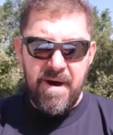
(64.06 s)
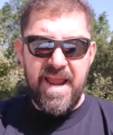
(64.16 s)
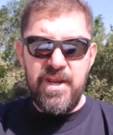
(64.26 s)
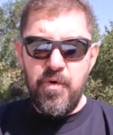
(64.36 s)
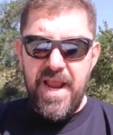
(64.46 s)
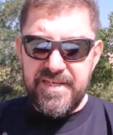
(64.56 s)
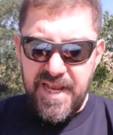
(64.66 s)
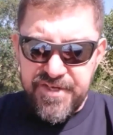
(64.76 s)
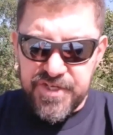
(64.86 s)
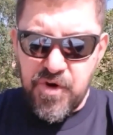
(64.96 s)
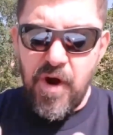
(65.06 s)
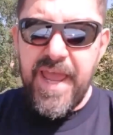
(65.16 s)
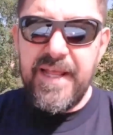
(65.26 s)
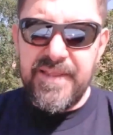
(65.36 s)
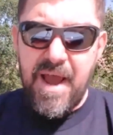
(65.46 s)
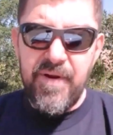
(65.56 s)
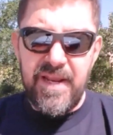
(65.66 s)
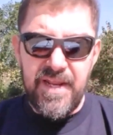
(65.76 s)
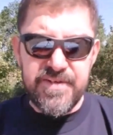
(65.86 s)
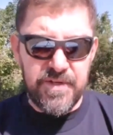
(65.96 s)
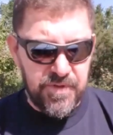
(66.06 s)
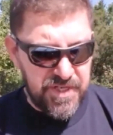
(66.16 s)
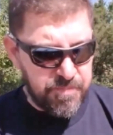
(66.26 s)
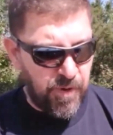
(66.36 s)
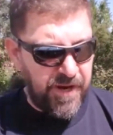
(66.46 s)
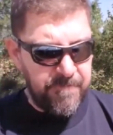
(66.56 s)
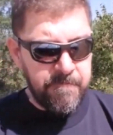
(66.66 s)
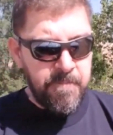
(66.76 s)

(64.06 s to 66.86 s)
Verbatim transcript: But anyways, let's just go ahead now and listen to this prayer.